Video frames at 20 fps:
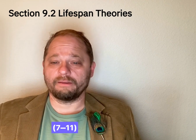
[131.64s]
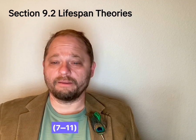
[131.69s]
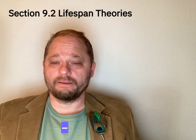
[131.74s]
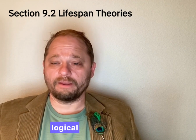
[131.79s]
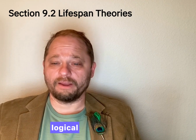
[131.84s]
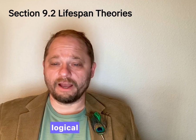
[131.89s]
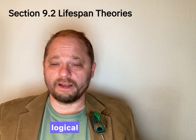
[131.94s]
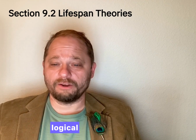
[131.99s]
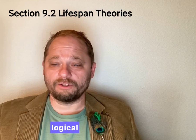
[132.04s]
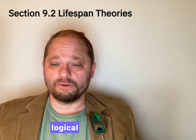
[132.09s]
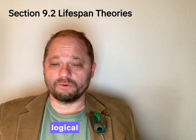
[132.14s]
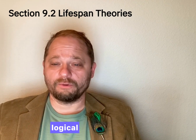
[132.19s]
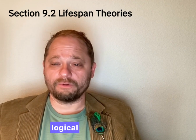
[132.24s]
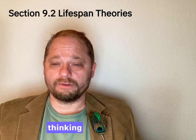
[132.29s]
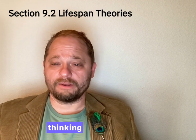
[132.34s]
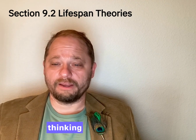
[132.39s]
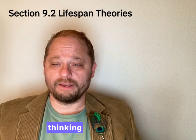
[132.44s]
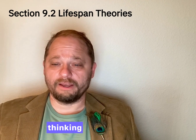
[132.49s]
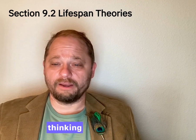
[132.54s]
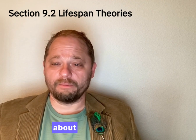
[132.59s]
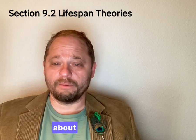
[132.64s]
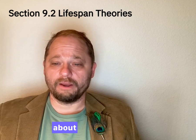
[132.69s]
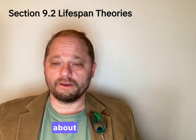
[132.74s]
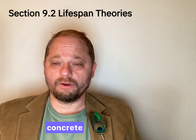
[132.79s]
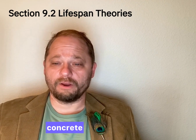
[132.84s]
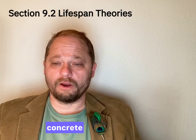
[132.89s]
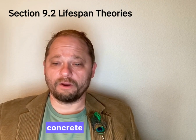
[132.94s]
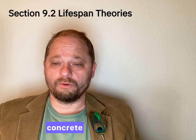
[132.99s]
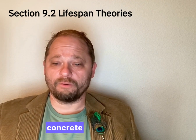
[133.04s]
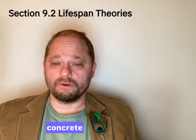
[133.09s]
logical thinking
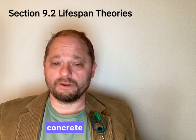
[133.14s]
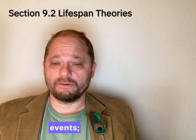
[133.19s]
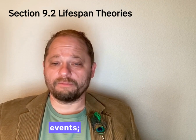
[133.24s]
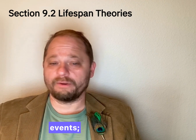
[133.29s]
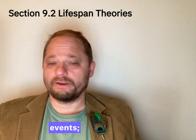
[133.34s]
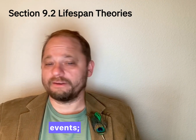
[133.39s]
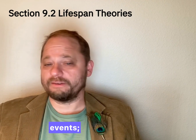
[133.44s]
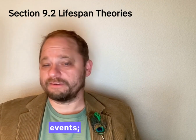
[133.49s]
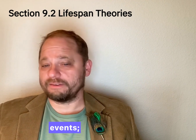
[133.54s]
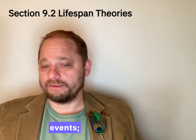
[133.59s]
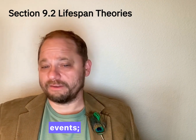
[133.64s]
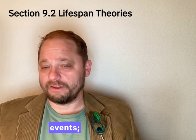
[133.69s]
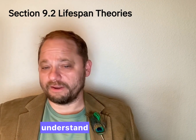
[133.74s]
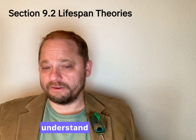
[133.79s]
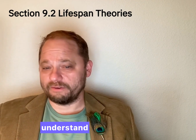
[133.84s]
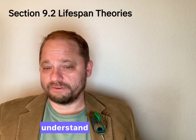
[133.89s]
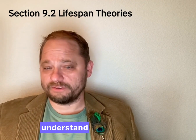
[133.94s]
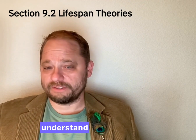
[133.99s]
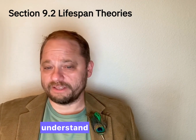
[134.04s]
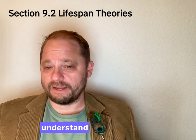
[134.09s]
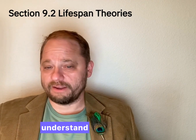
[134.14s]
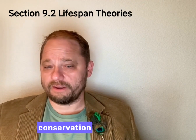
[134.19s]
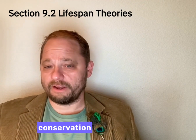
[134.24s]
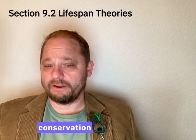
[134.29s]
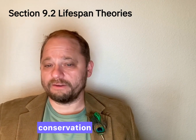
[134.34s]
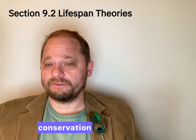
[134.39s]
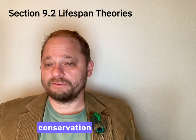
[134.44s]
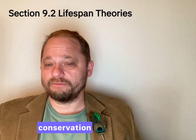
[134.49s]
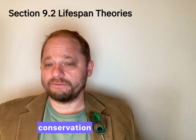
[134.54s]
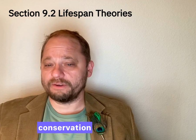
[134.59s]
about concrete events, understand
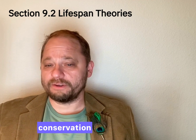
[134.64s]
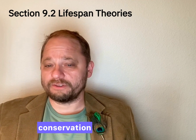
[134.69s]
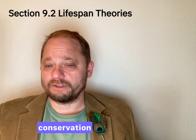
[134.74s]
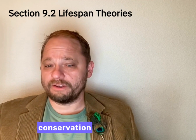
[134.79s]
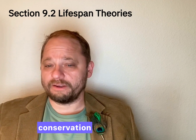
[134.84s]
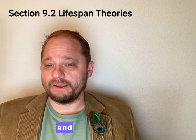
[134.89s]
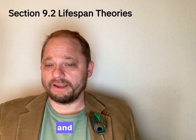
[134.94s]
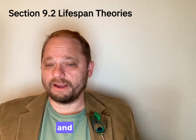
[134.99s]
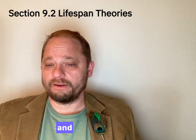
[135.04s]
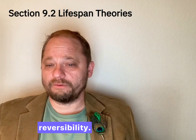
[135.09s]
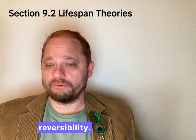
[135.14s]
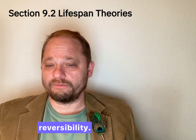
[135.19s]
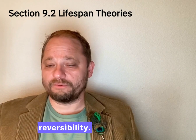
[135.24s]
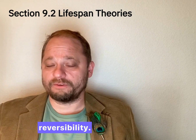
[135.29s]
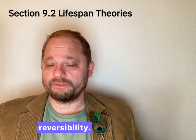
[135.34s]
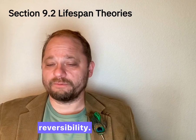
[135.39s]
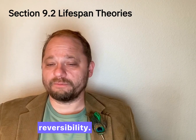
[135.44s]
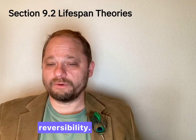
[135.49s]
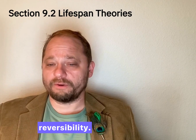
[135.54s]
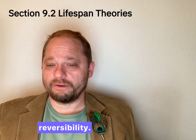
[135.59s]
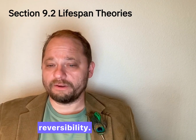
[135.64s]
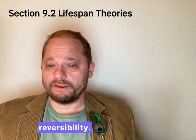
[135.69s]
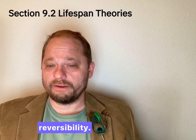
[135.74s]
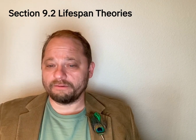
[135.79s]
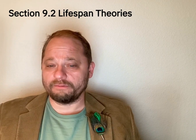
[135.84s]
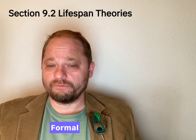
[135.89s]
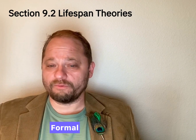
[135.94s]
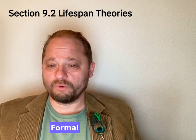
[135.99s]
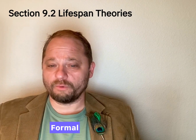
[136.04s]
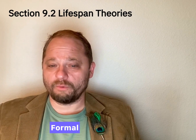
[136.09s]
conservation and reversibility;
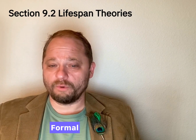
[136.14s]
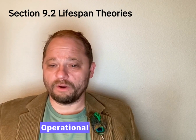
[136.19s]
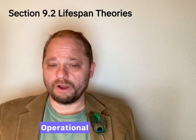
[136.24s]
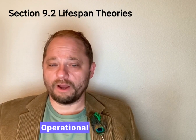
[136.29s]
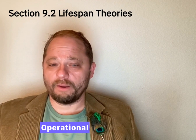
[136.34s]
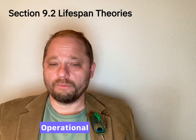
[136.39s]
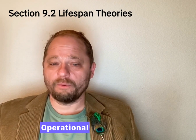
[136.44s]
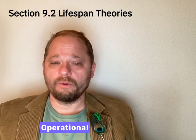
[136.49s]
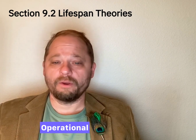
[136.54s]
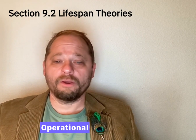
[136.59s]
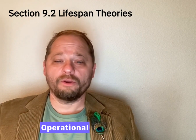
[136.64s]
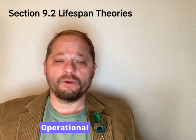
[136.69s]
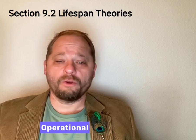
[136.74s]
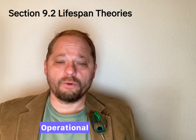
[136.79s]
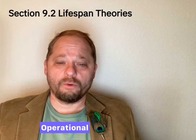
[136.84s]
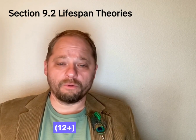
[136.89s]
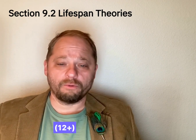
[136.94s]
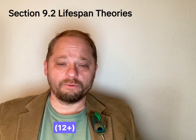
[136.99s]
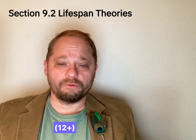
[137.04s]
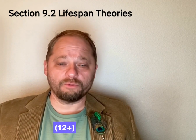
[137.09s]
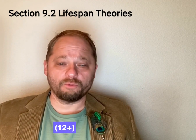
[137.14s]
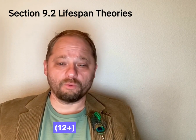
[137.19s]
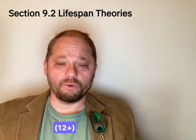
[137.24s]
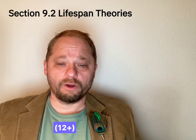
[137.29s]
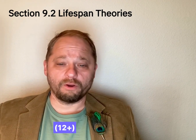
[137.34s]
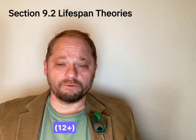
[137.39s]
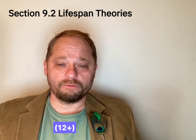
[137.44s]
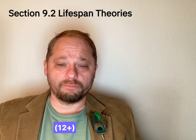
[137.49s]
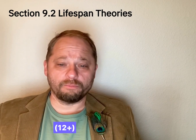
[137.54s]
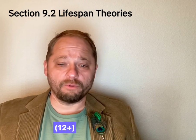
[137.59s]
formal operational,
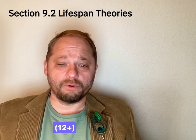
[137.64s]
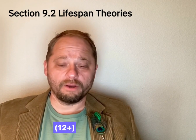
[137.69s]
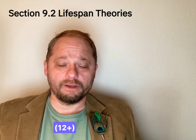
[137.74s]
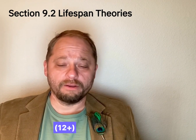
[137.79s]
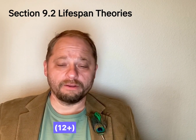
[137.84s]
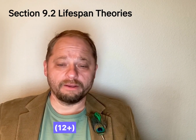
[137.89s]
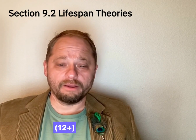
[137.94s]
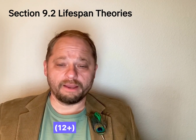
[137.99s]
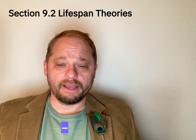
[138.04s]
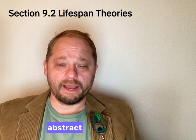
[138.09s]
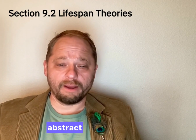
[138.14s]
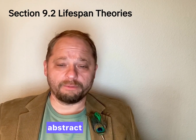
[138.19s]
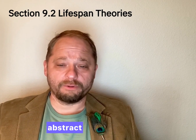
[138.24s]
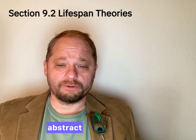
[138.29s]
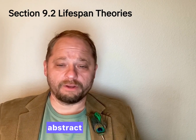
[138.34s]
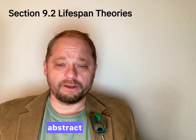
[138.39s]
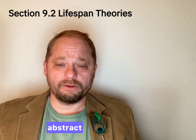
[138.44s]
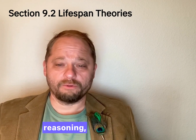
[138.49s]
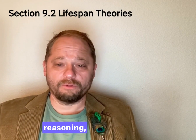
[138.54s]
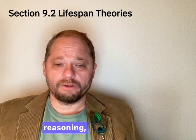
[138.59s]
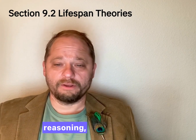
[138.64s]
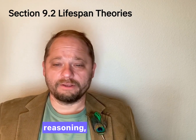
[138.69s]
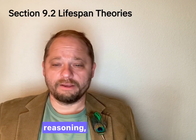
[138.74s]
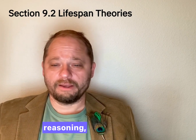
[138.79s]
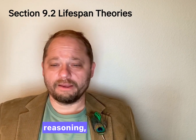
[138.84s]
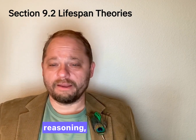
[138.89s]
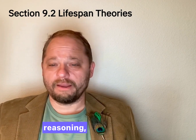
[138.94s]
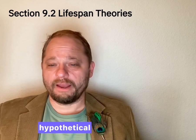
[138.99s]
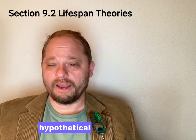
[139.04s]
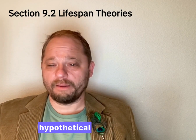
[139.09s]
12+; abstract
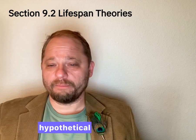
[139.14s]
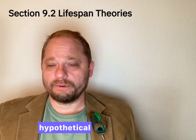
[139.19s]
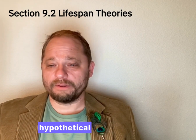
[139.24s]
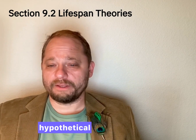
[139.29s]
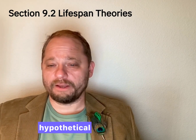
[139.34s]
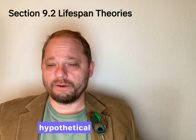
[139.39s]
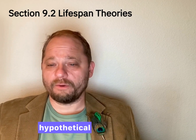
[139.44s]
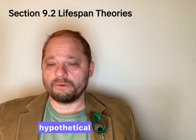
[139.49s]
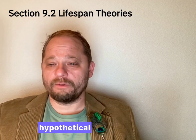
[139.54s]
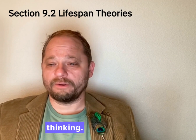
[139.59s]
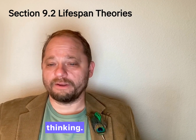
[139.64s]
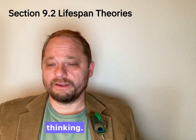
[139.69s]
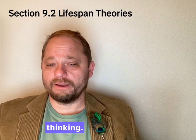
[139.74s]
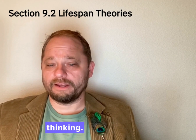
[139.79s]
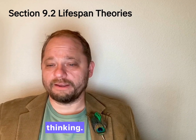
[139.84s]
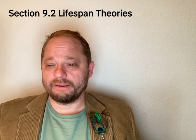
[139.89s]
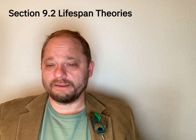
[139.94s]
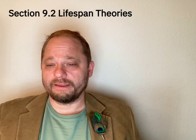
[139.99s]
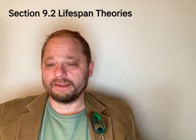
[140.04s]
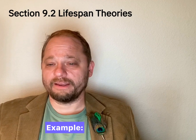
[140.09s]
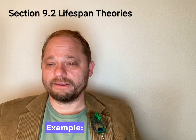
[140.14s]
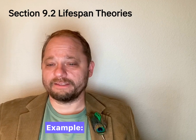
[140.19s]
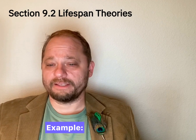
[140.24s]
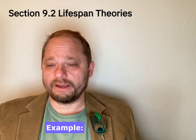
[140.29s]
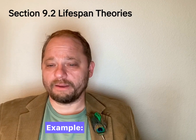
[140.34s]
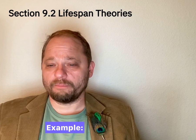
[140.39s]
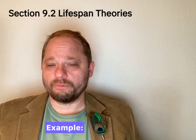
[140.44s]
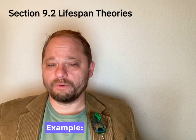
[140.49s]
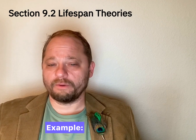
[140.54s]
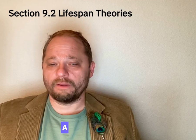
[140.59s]
reasoning, hypothetical thinking. Example: